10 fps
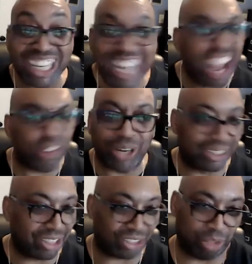never
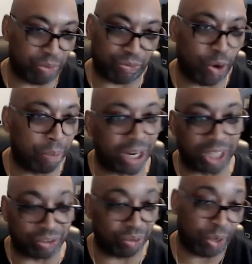existed before
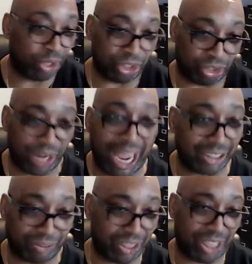because of the work that you
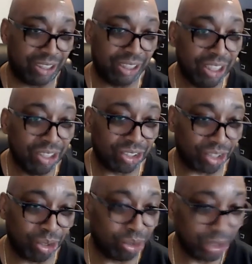guys have done. So